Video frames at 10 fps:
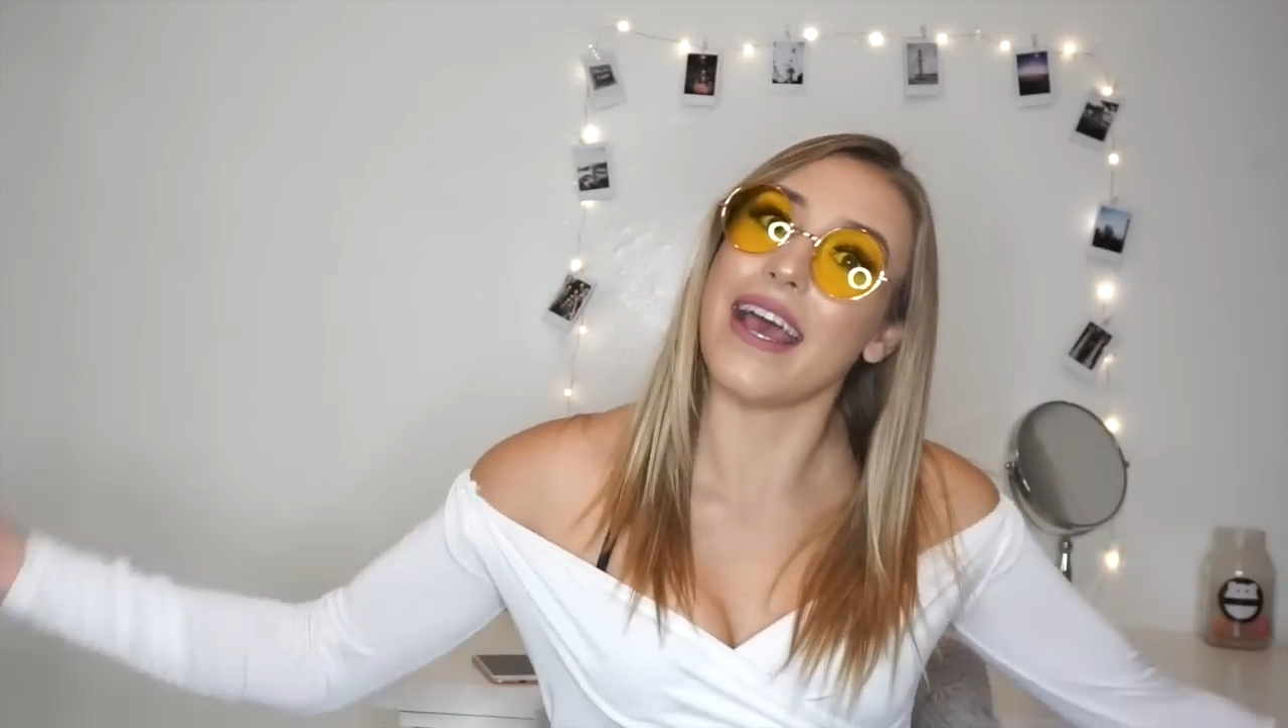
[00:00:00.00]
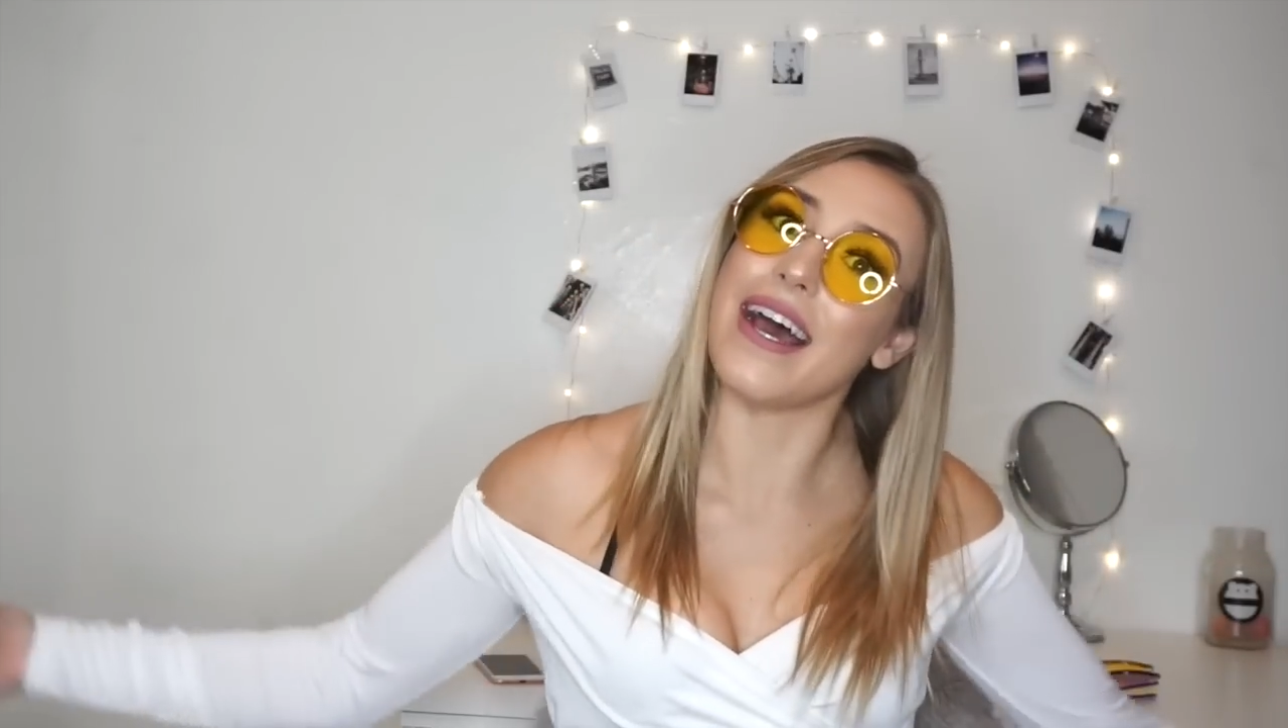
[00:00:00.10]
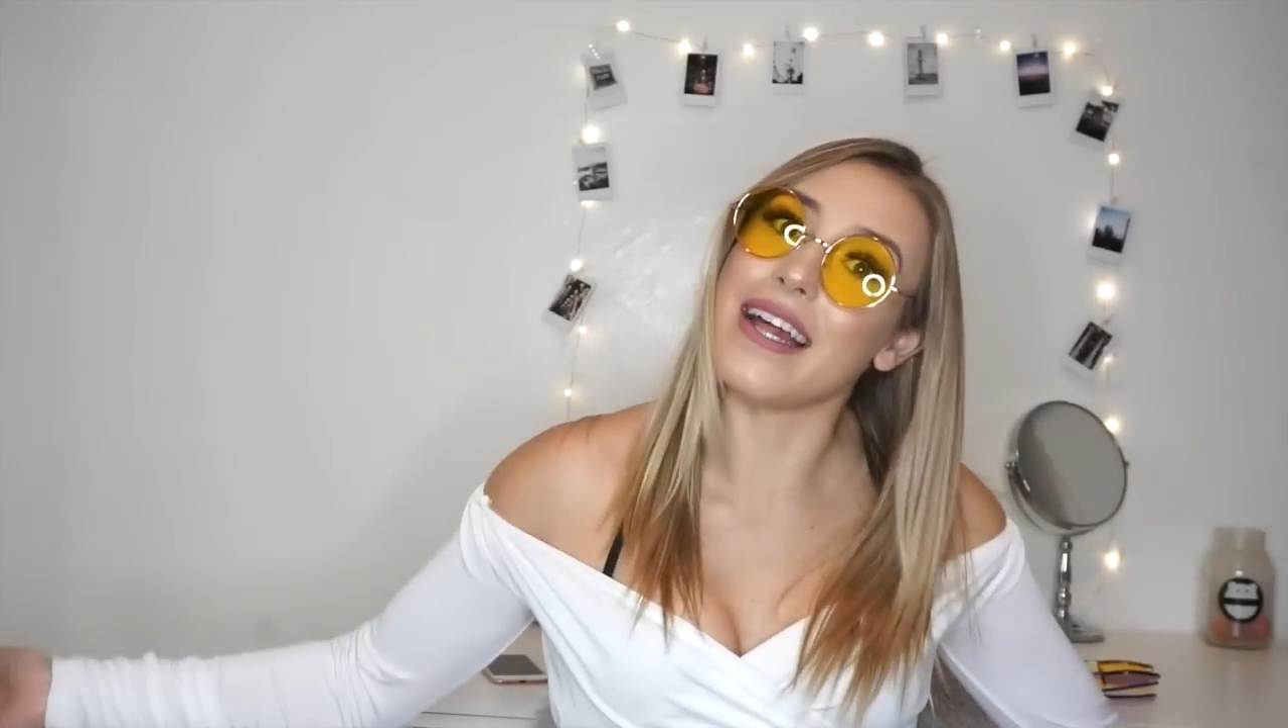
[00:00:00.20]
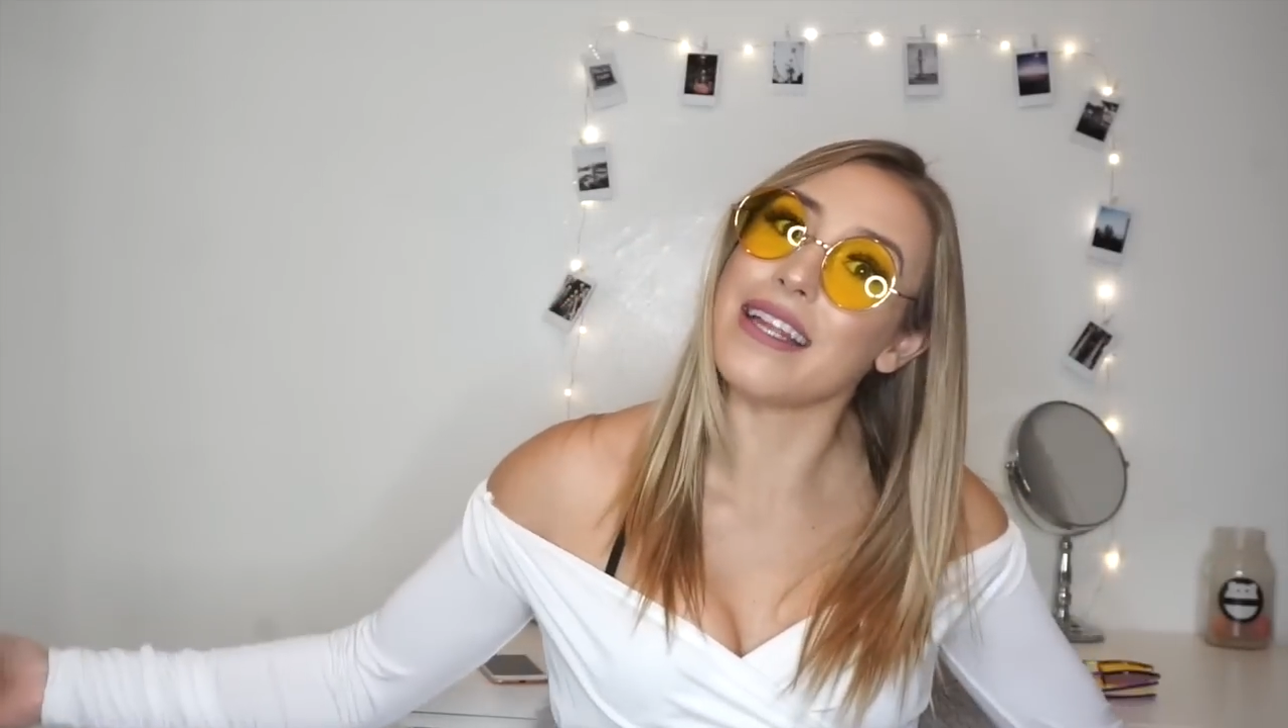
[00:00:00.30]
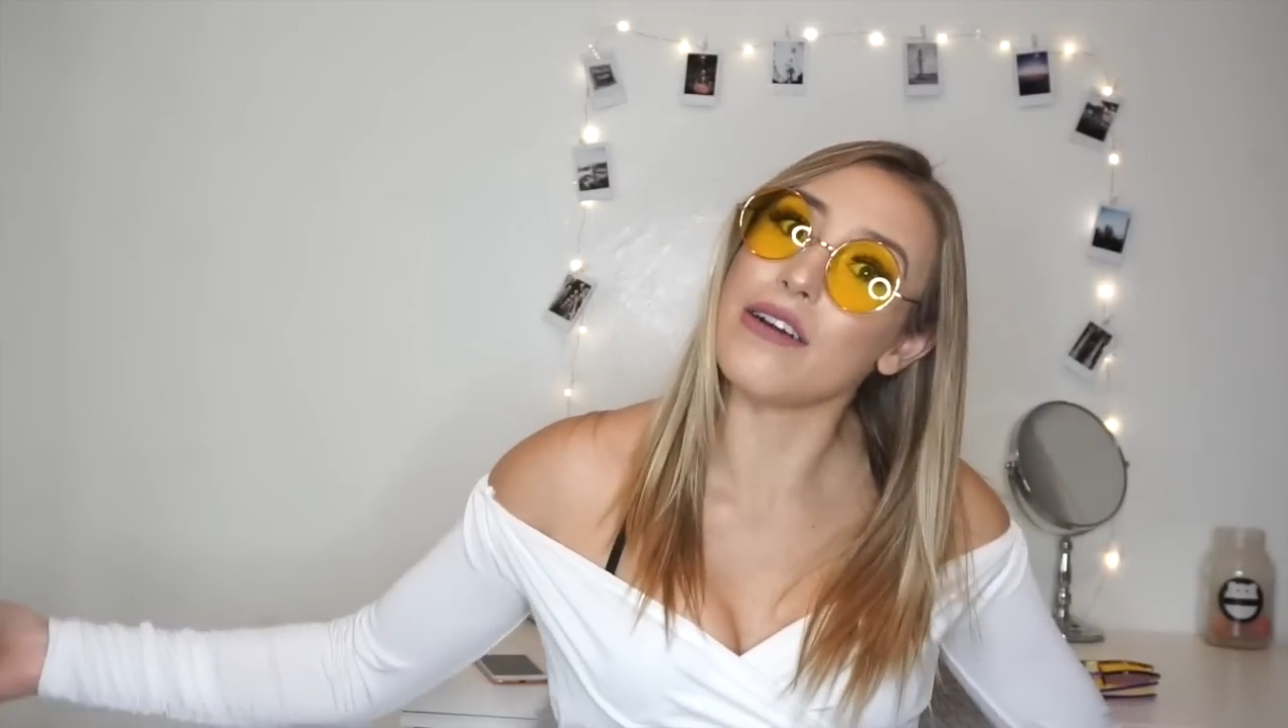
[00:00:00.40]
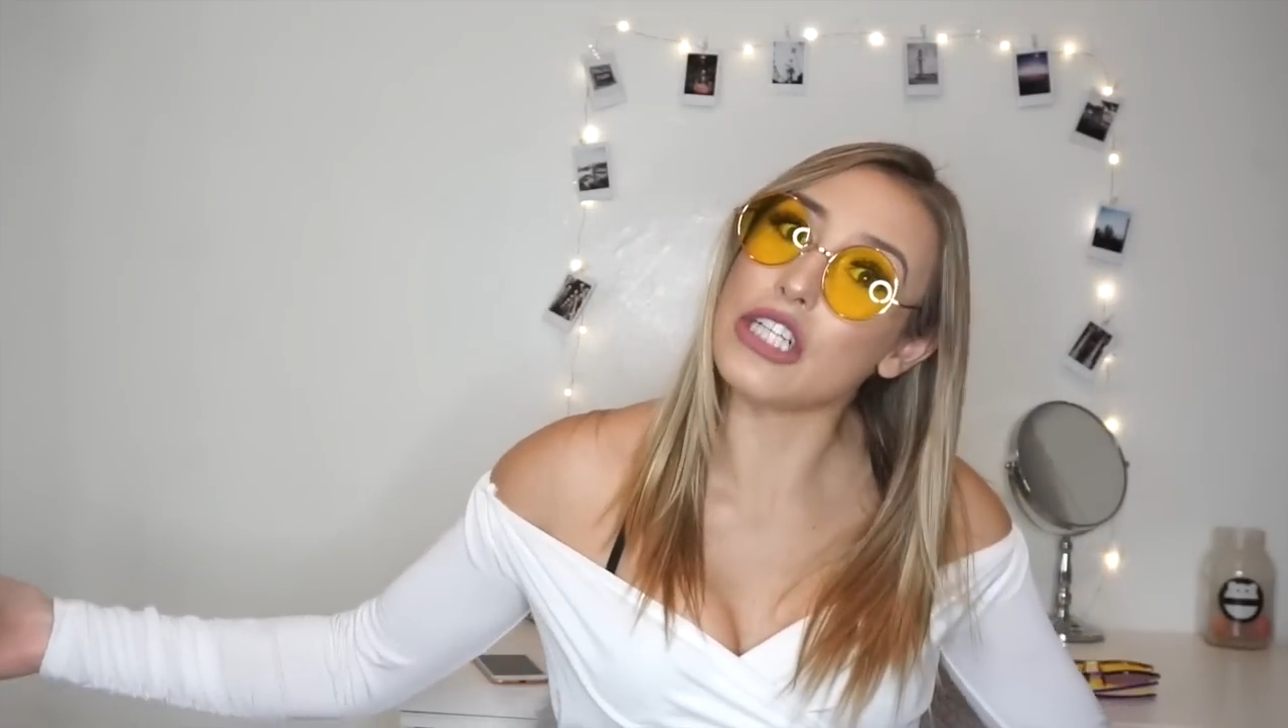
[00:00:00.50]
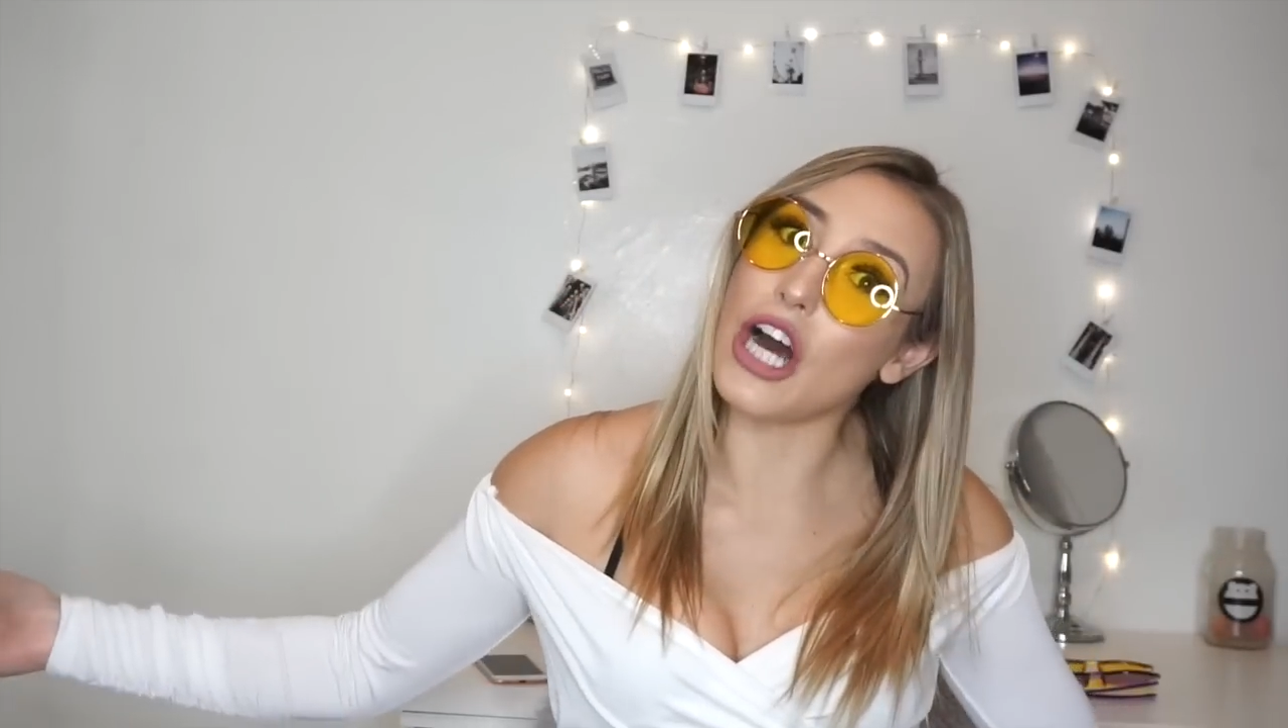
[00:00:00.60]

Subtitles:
and they're